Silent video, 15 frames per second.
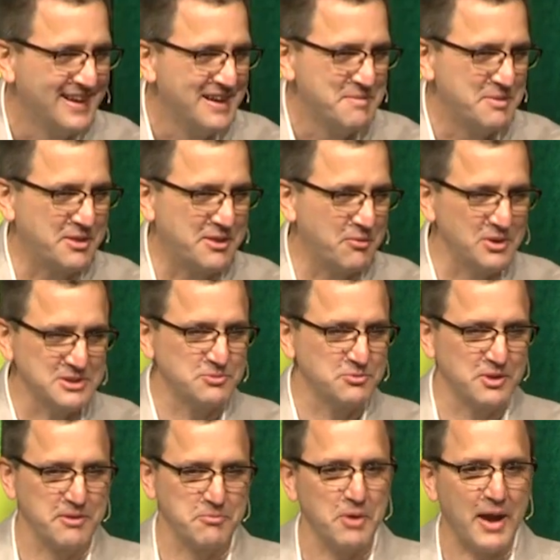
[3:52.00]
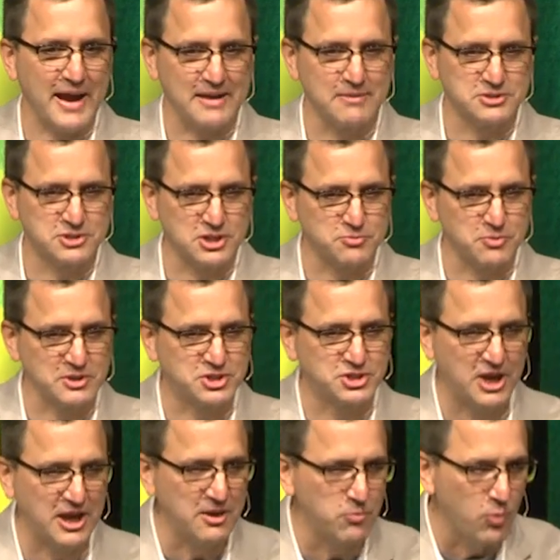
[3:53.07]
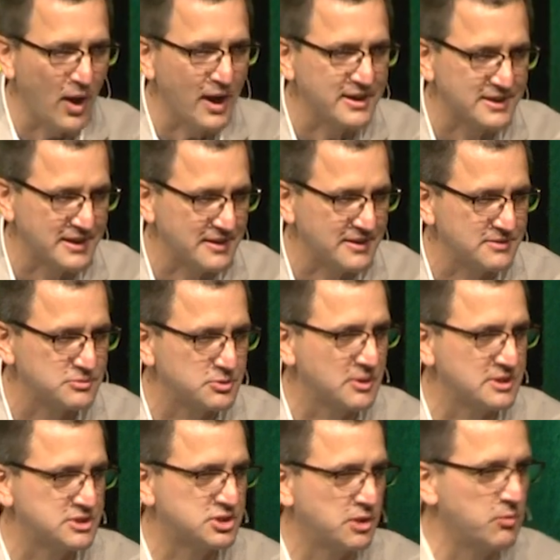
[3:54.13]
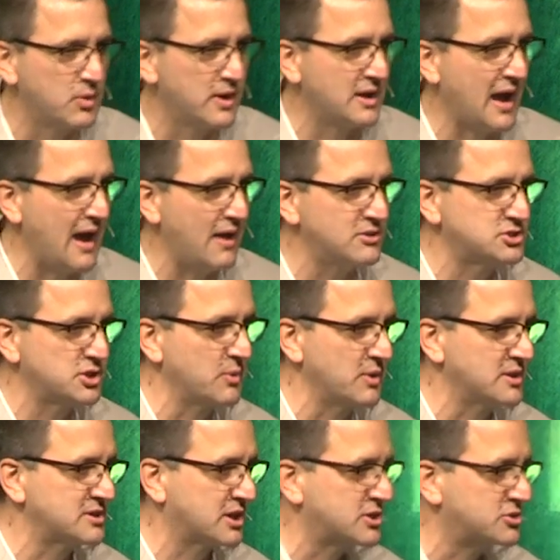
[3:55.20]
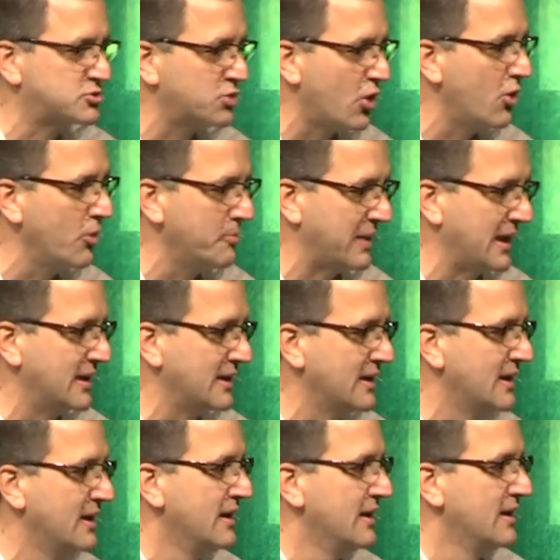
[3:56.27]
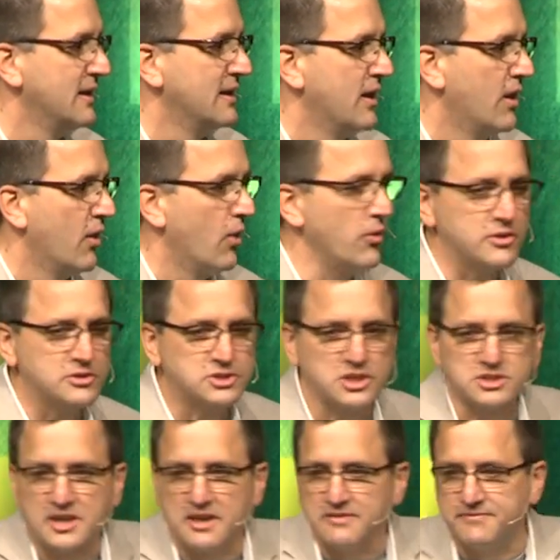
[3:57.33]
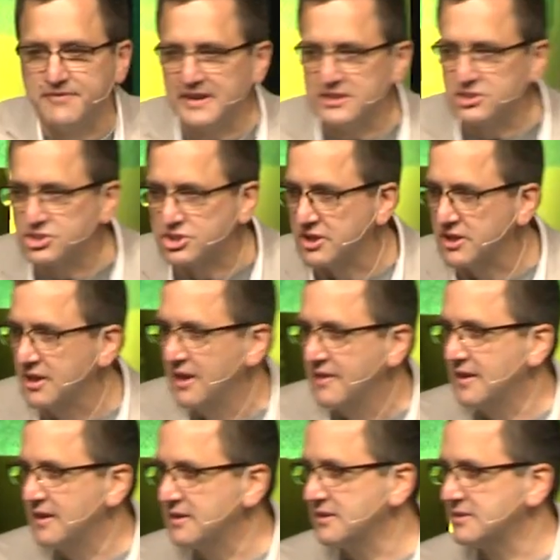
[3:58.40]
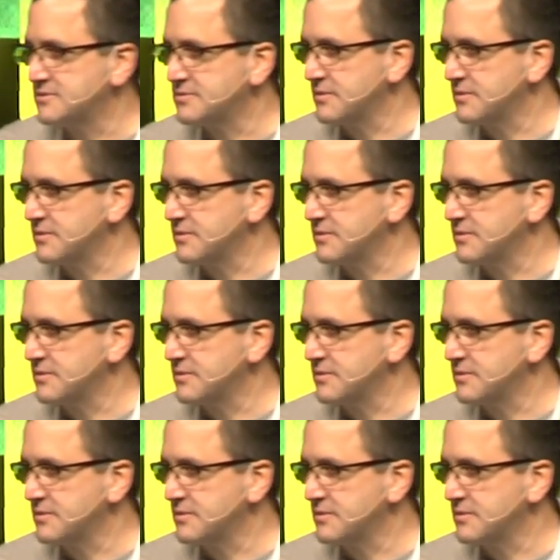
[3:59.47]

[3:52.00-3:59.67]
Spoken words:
But there wasn't really right. It was just what she wanted. It was what she wanted, how she wanted to control me. Or there's just convention that is